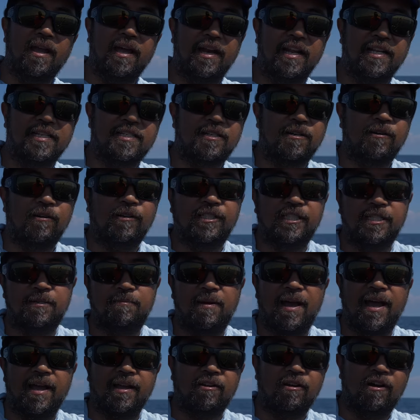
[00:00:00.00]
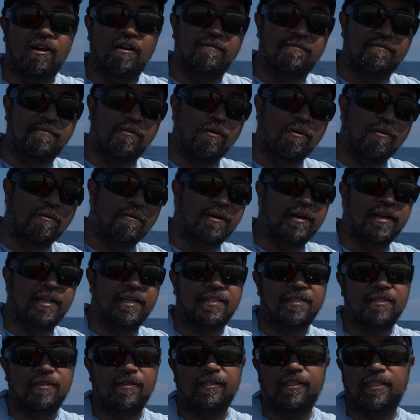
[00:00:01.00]
and it surges back up, forward and
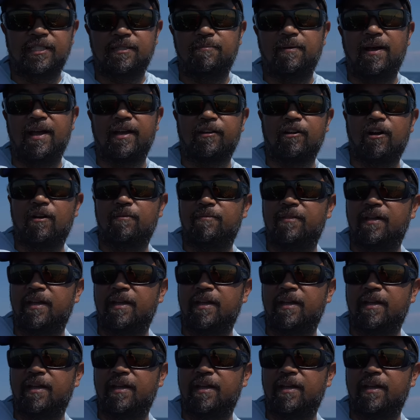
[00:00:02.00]
surges back up.